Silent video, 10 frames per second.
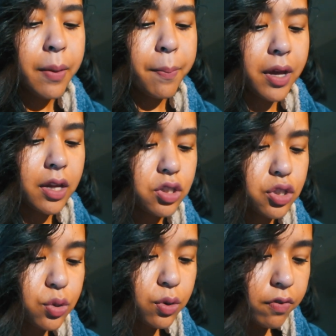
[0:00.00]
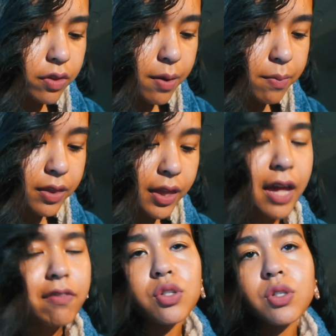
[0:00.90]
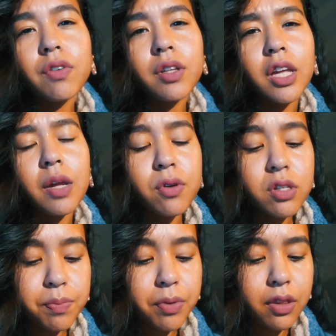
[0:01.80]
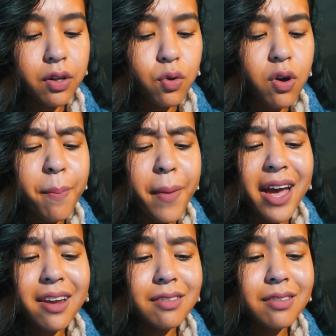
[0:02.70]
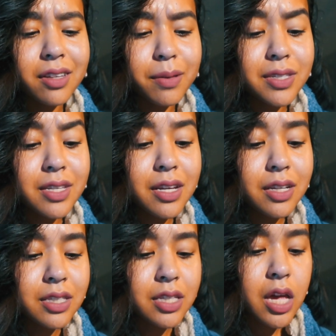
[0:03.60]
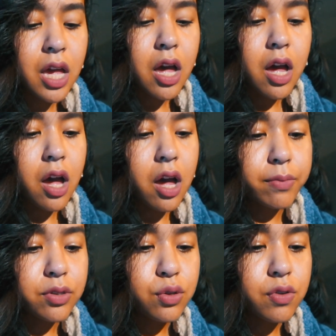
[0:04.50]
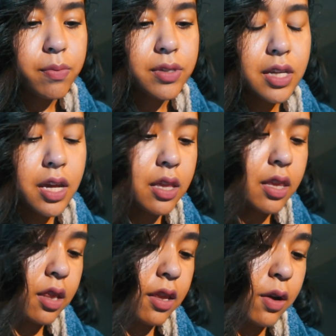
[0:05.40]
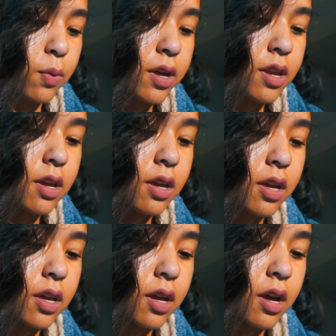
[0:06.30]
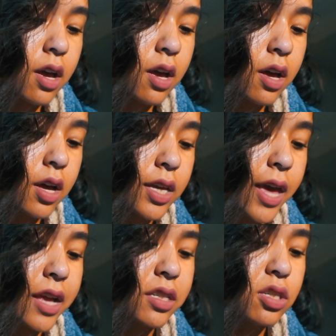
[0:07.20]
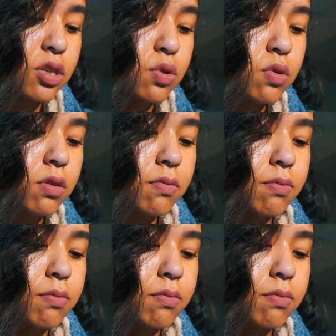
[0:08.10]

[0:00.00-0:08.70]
But two of them, like they have two different labels, but they're all matte lipsticks. Um, two of them say the liquid uh, catsuit,